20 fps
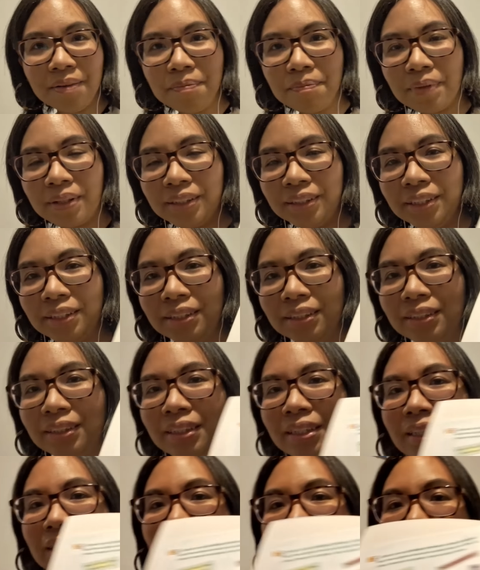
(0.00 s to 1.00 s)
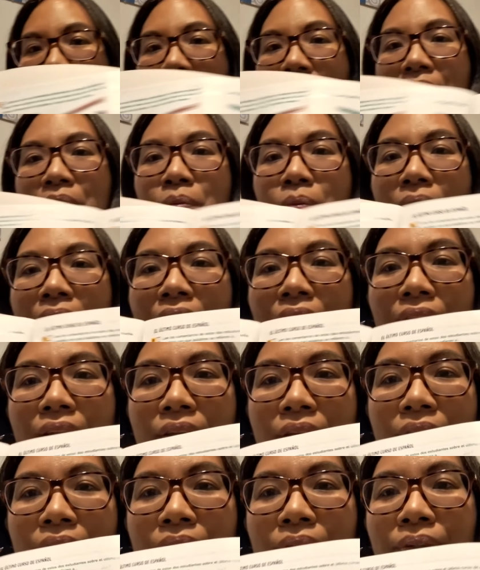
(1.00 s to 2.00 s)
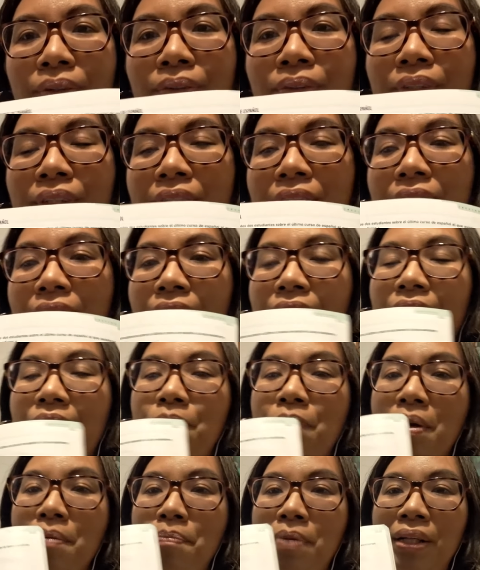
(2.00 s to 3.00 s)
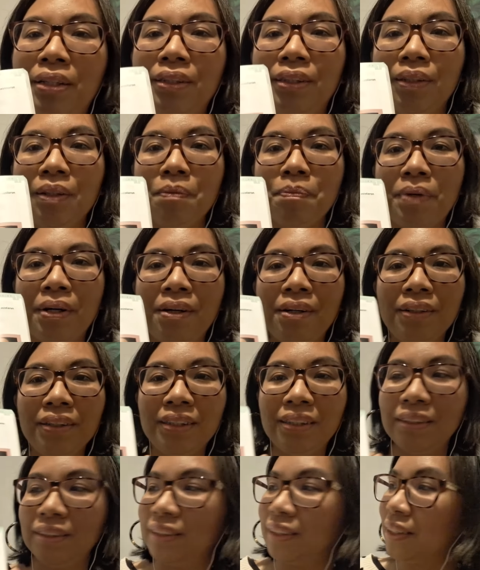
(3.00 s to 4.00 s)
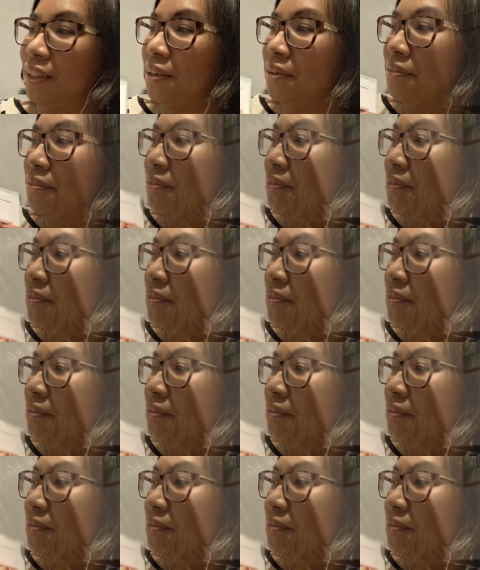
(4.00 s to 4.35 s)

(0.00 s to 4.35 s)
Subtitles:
As you can see, it's quite well used. You can see my pencil marks and stuff.